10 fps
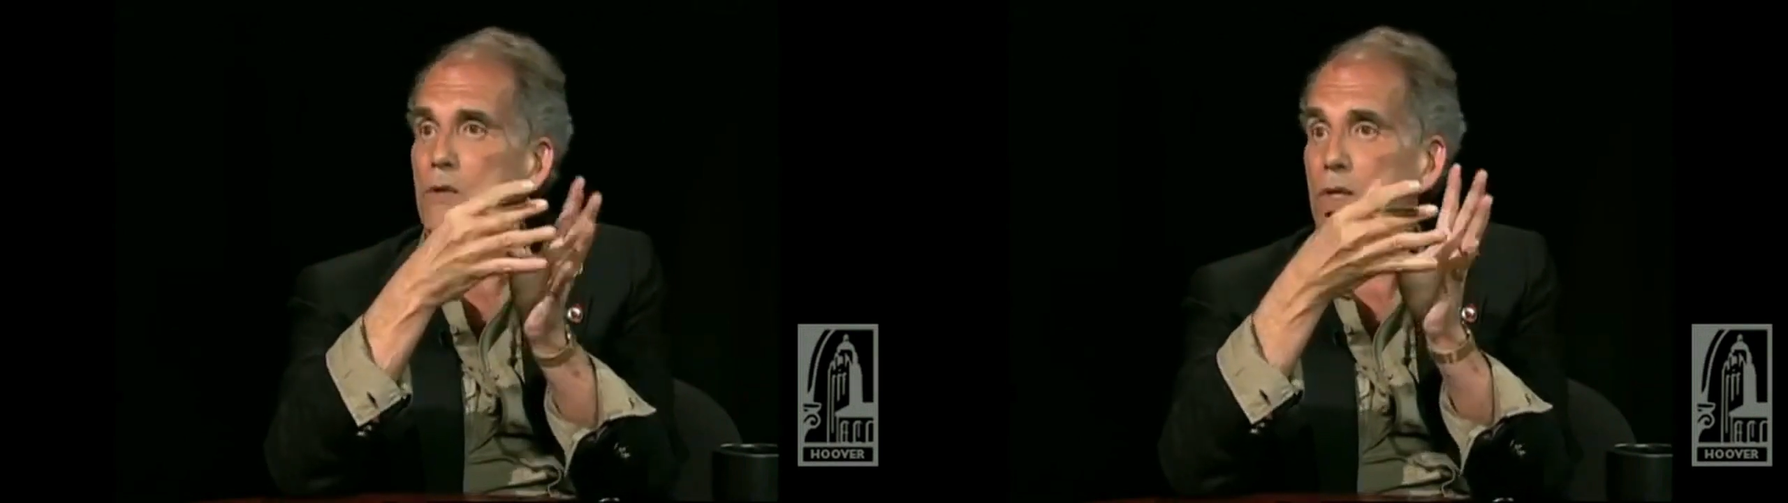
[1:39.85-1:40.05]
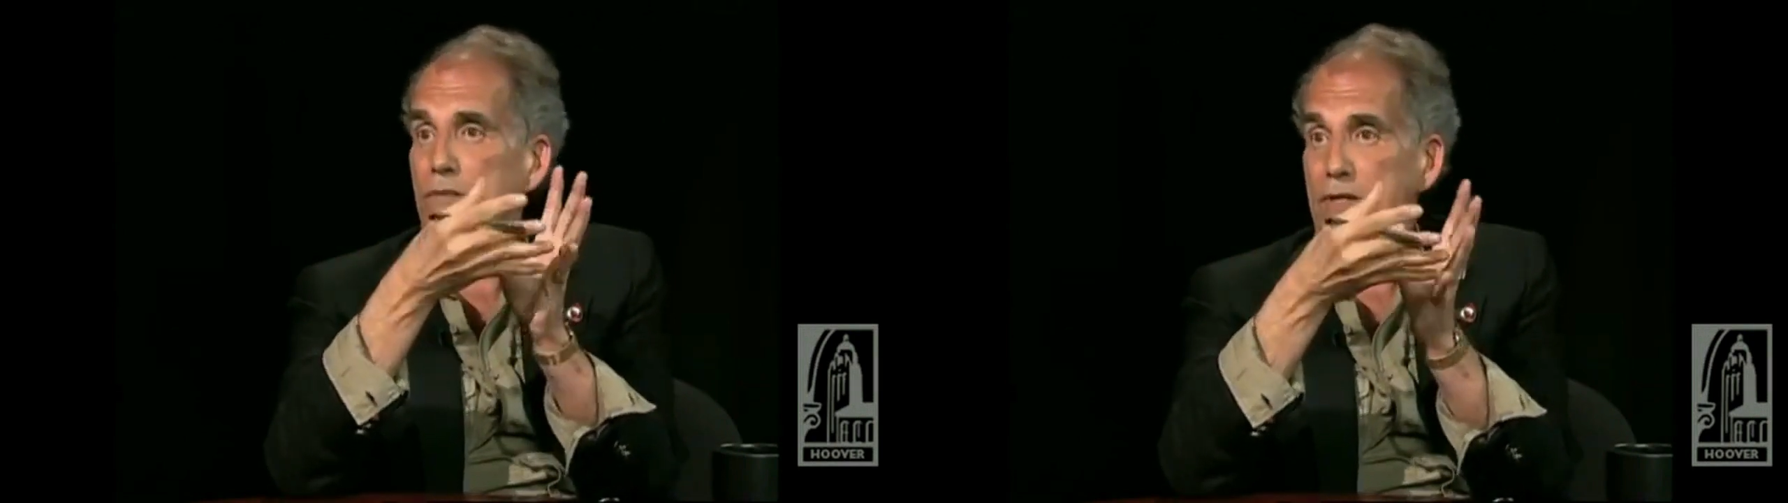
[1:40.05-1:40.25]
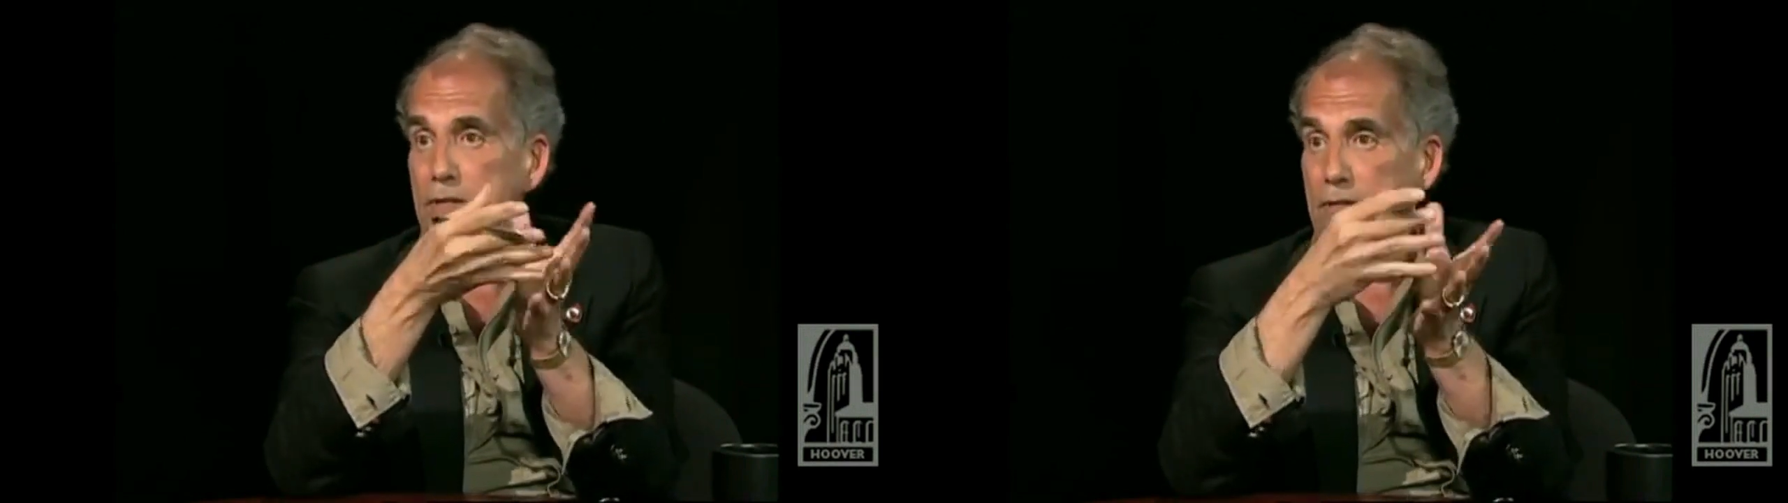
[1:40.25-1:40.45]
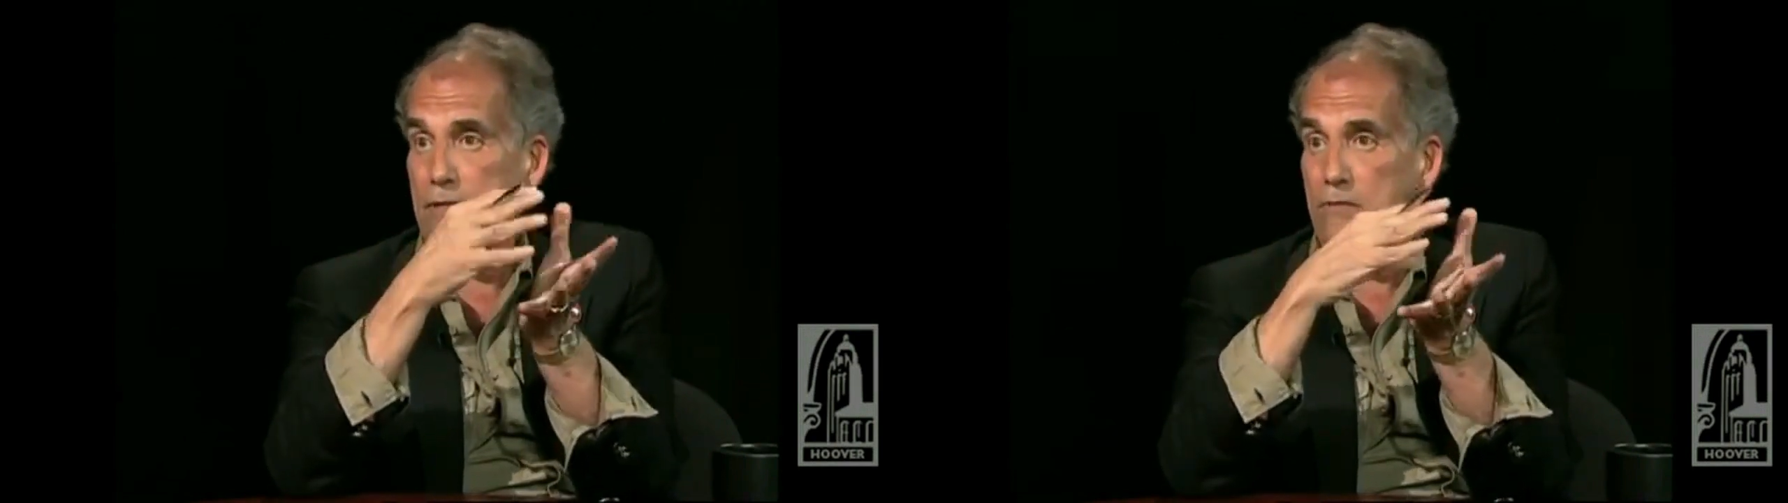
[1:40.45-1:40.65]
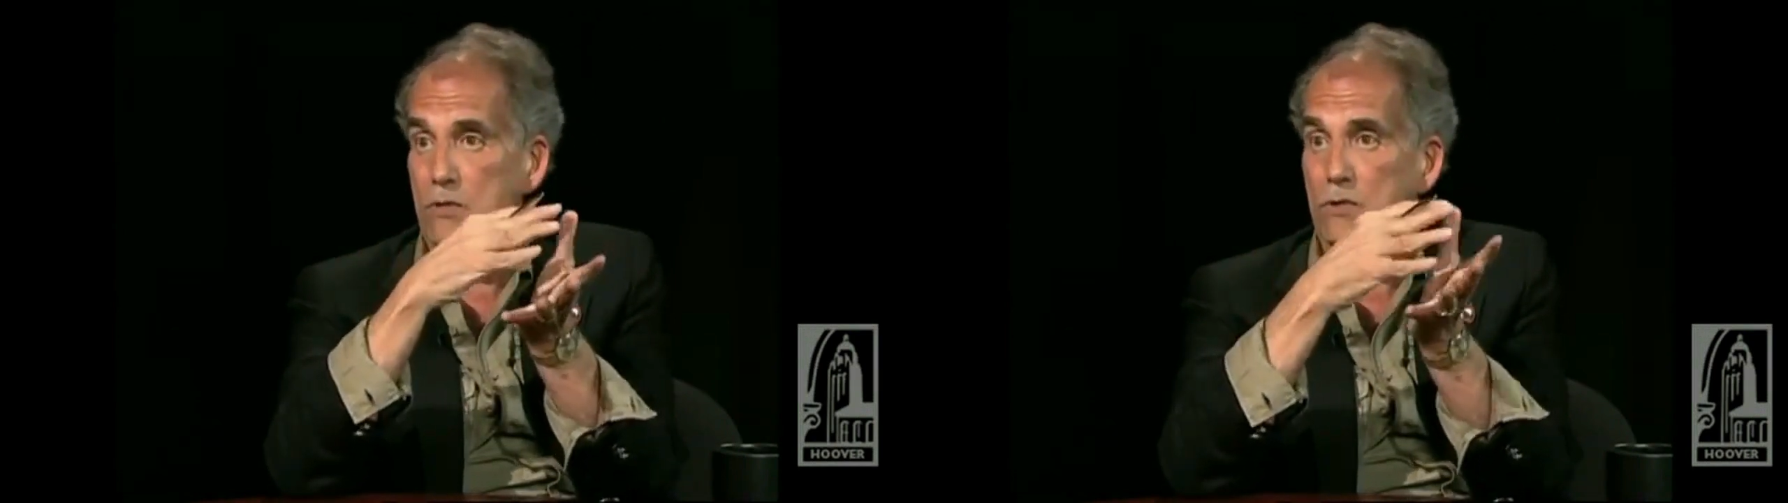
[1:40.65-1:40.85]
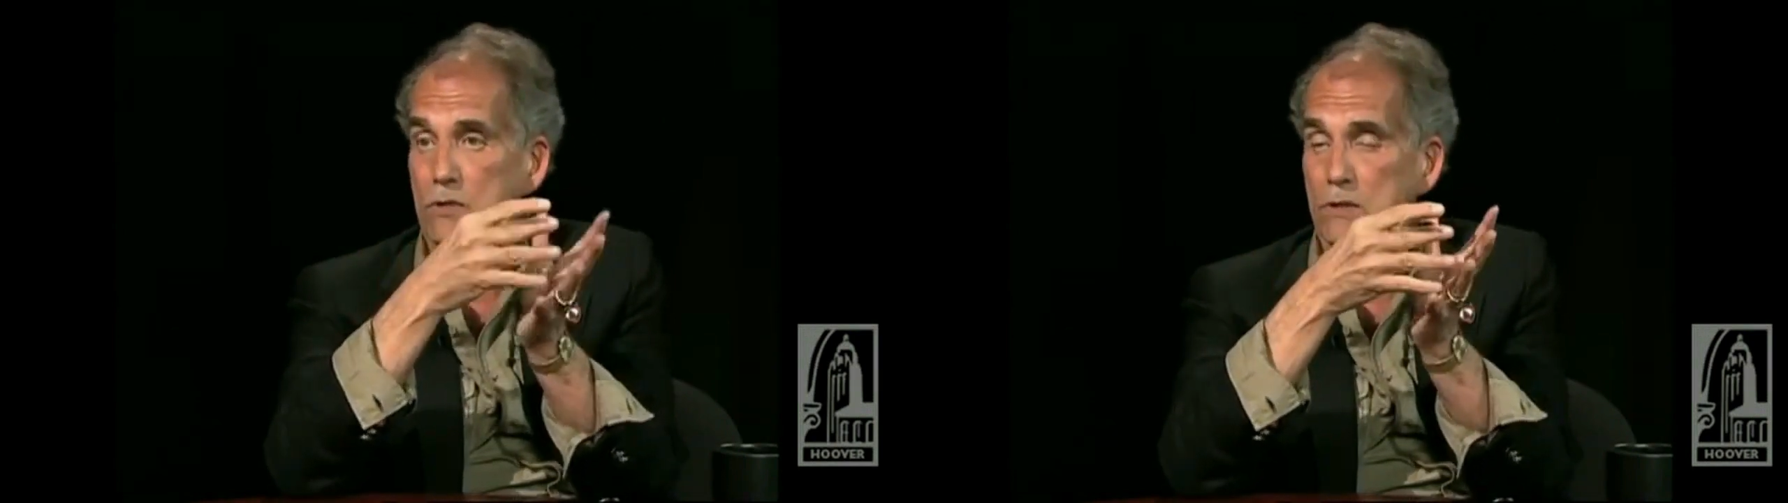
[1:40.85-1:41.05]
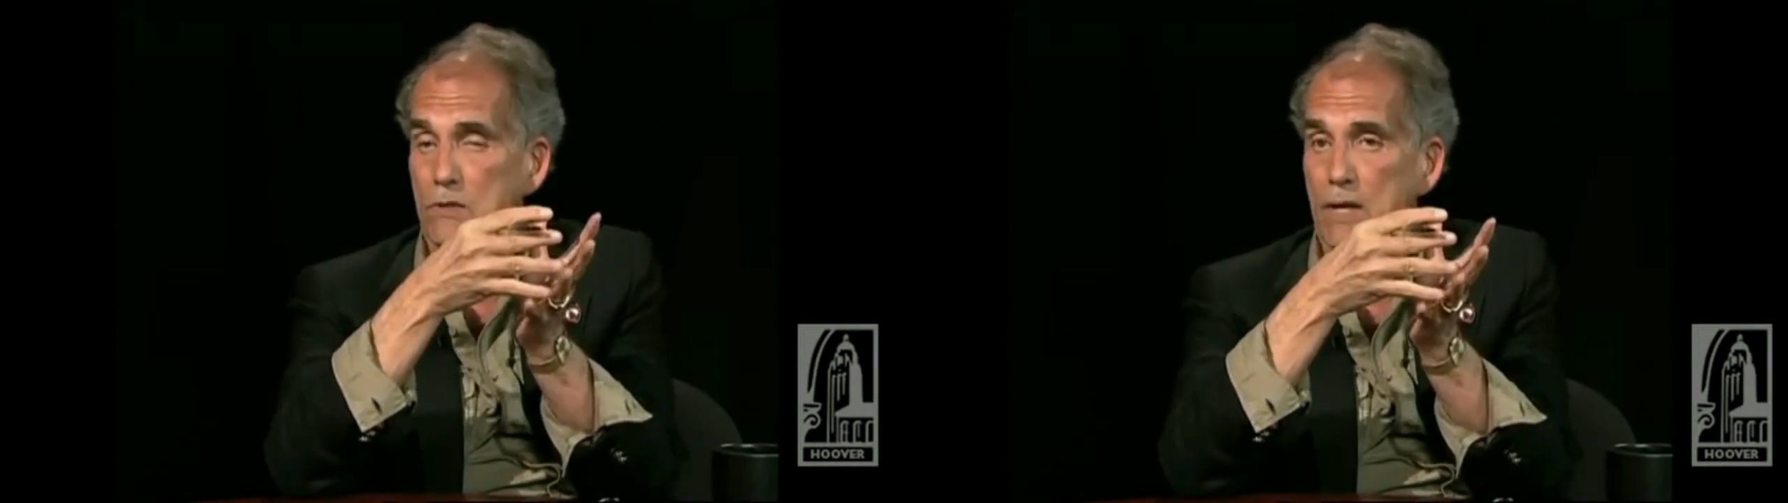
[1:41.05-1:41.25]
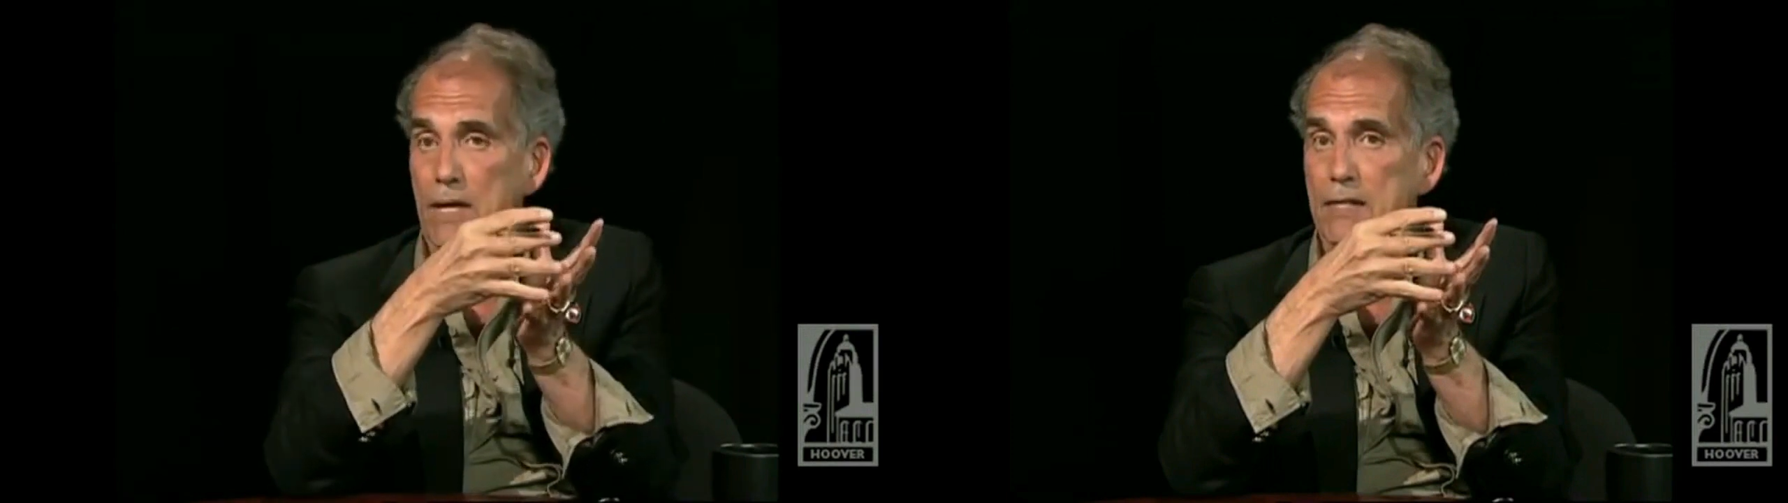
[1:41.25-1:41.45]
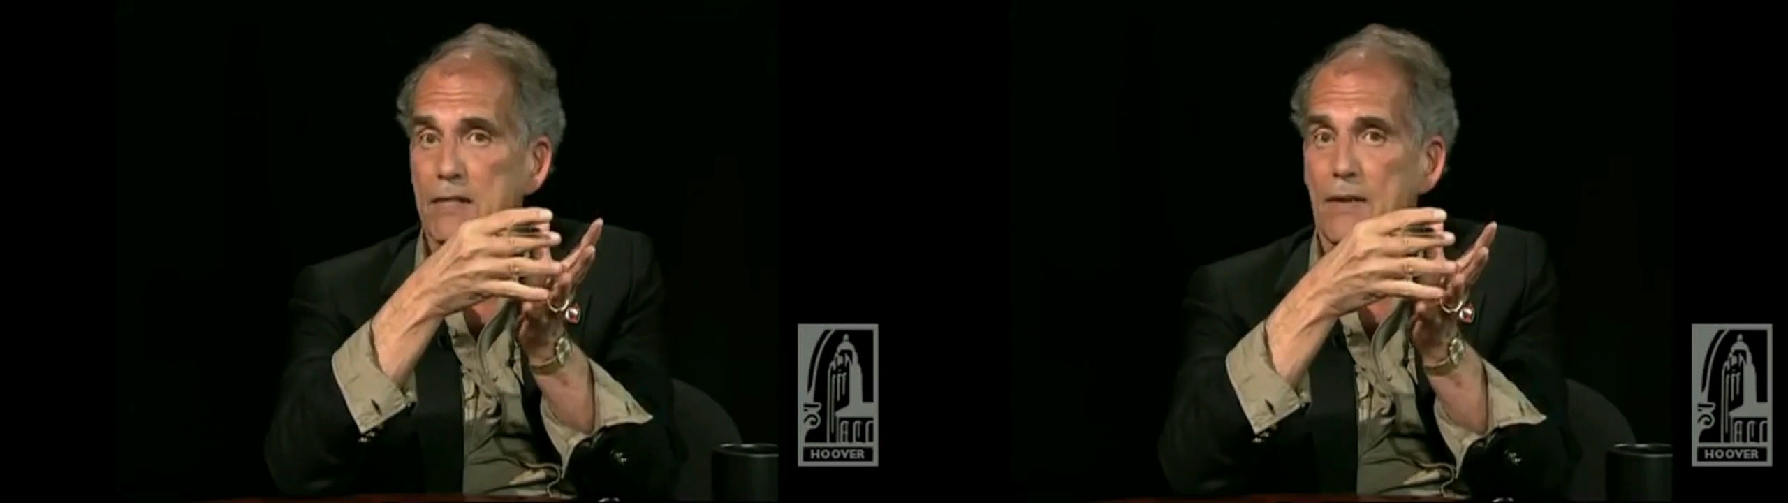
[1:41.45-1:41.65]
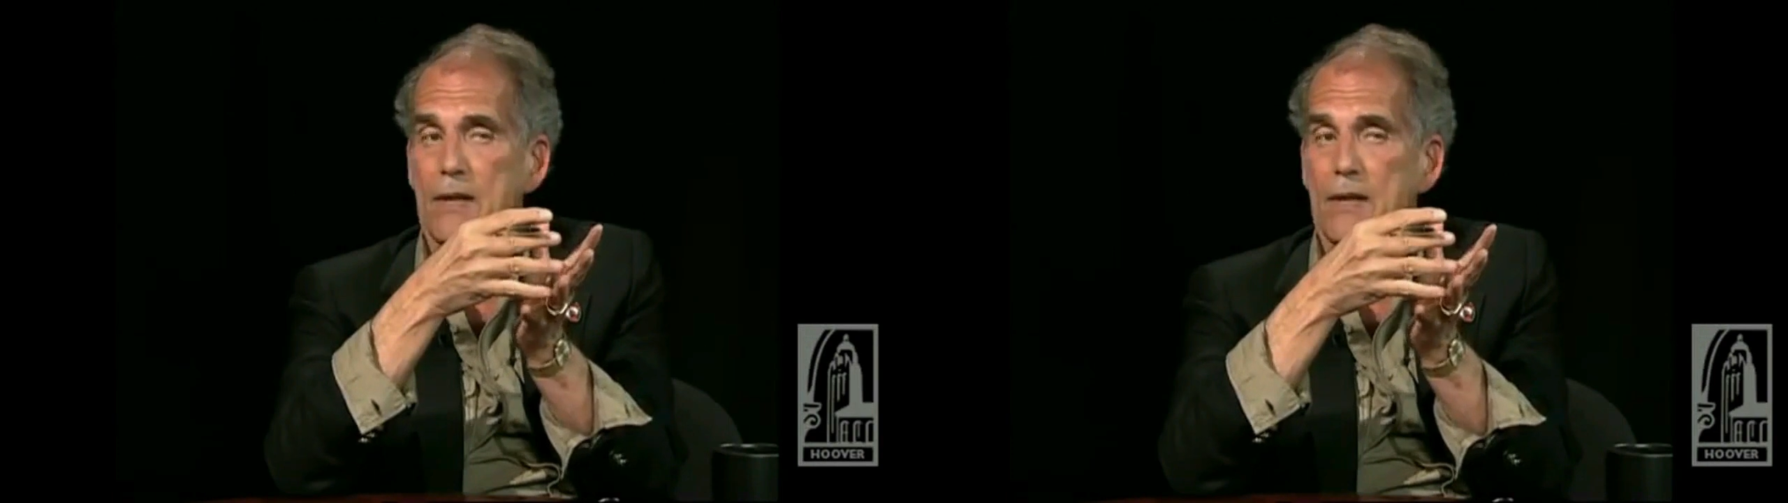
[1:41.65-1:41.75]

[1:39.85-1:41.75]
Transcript: or living systems couldn't arise,